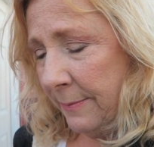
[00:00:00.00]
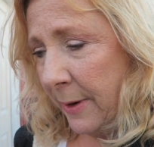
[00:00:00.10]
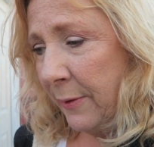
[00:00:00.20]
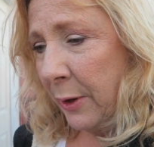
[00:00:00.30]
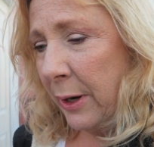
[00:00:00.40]

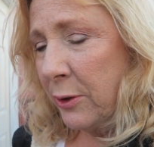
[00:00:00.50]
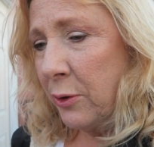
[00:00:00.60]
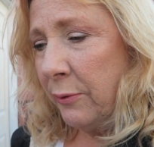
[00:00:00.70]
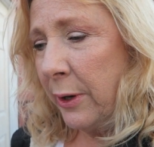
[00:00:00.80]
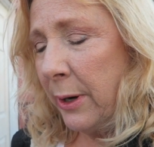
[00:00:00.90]
a very,
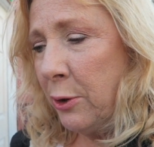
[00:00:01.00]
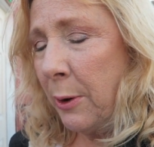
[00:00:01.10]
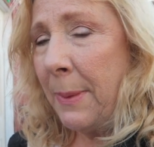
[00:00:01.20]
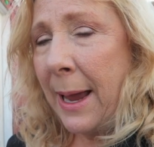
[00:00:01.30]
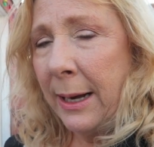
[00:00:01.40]
very
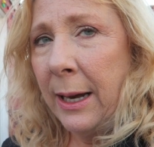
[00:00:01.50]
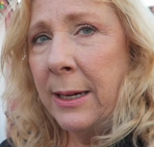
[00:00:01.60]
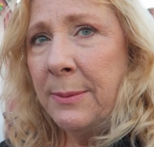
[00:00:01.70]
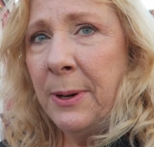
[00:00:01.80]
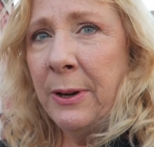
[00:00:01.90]
traumatic
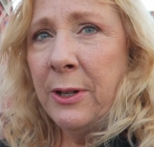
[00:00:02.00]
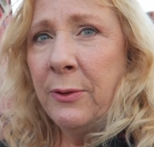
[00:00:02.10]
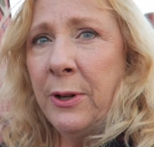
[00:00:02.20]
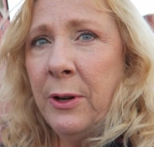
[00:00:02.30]
experience for